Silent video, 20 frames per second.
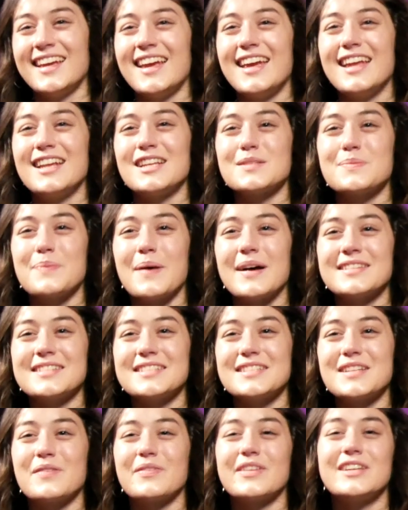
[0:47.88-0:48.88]
It is
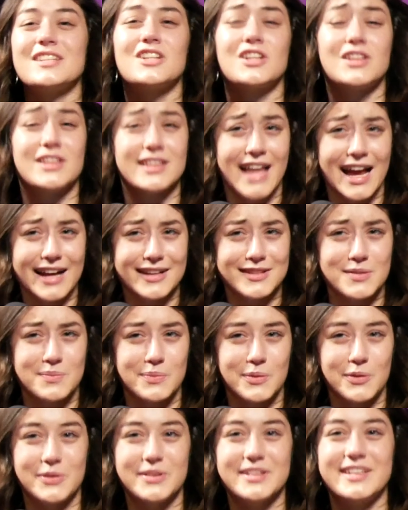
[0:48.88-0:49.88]
positively
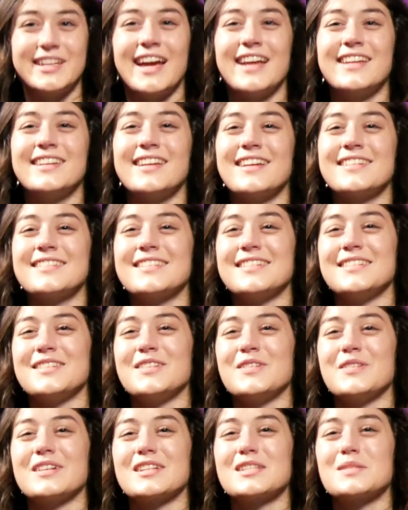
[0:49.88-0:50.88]
delectable, yet destined
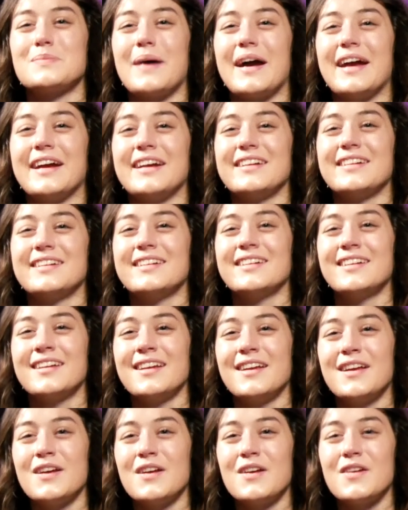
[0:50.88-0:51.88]
to expire.
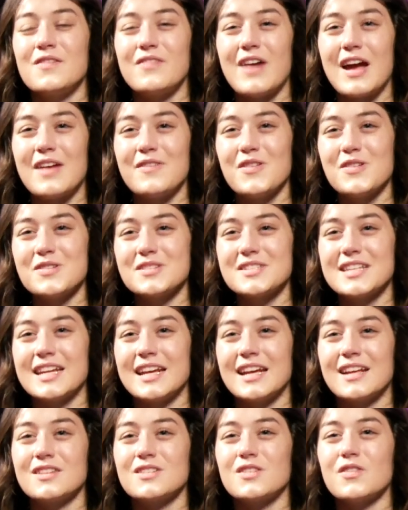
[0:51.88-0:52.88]
FIFO
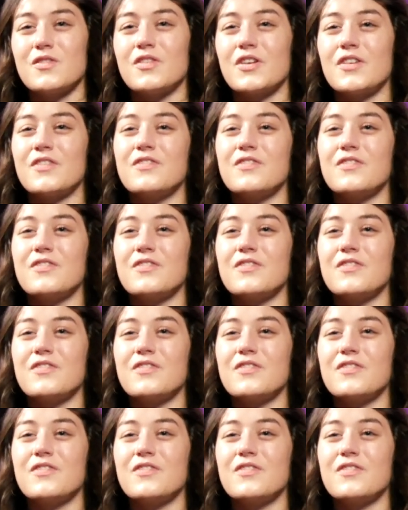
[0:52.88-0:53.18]
stands for